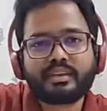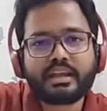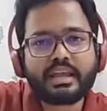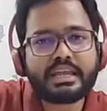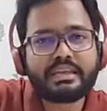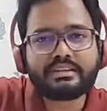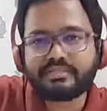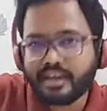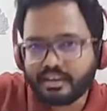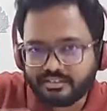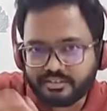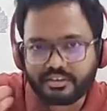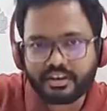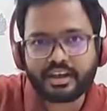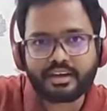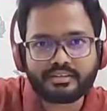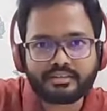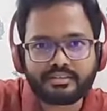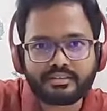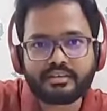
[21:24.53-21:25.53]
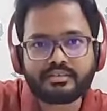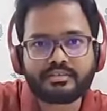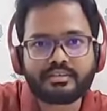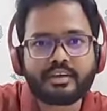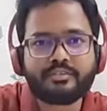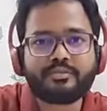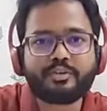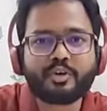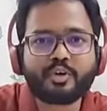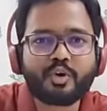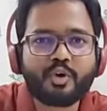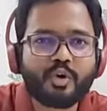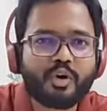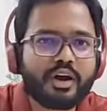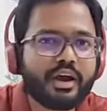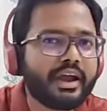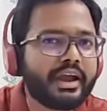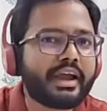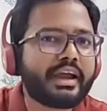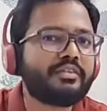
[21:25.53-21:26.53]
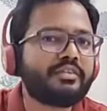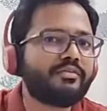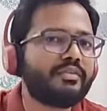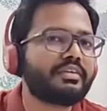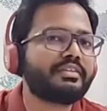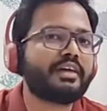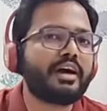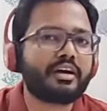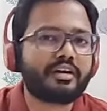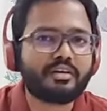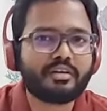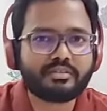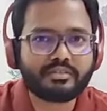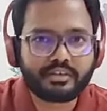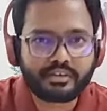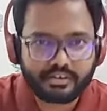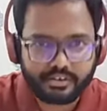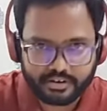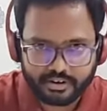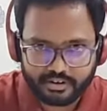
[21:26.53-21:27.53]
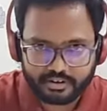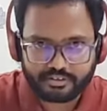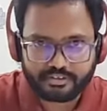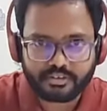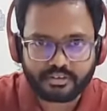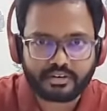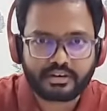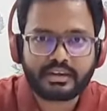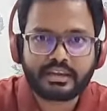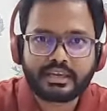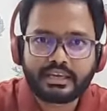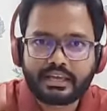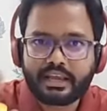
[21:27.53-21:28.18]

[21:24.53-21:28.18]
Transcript: in such cases, if you go ahead with occlusal reduction,